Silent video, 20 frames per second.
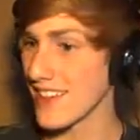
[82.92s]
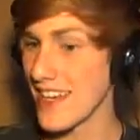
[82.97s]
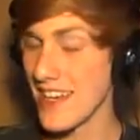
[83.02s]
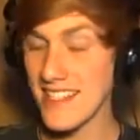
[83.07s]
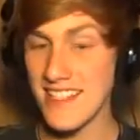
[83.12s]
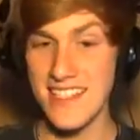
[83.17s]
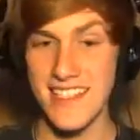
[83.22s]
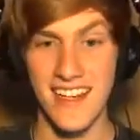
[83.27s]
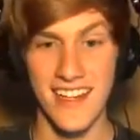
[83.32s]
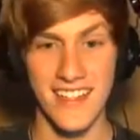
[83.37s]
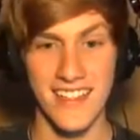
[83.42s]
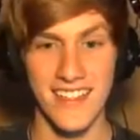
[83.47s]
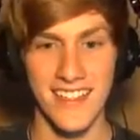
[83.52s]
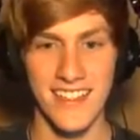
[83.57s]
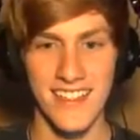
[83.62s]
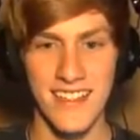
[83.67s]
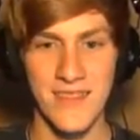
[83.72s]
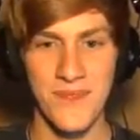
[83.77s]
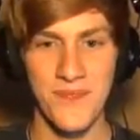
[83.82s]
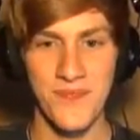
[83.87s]
that's not
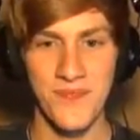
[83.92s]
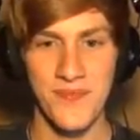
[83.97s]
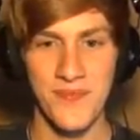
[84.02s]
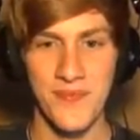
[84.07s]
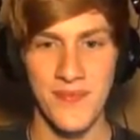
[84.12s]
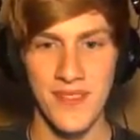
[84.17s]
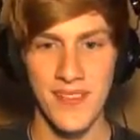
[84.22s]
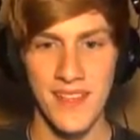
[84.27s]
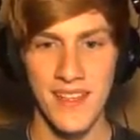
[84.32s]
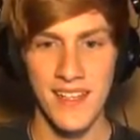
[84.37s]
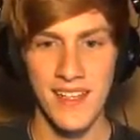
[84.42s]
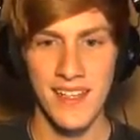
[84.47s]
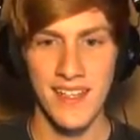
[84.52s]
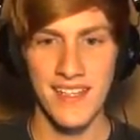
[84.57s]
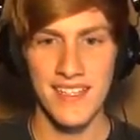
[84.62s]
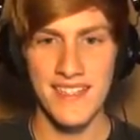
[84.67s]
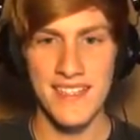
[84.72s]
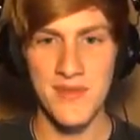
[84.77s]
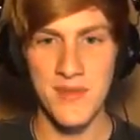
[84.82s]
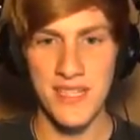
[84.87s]
good. At
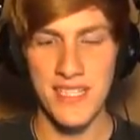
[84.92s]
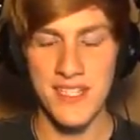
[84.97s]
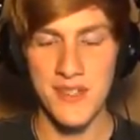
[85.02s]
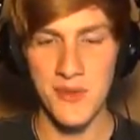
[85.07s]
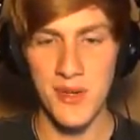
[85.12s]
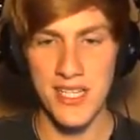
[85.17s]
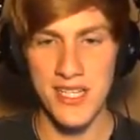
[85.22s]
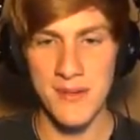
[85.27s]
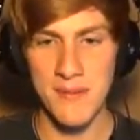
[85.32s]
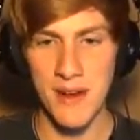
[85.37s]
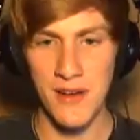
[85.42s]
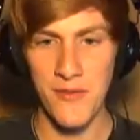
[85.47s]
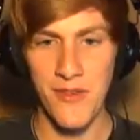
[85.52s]
least we get to watch my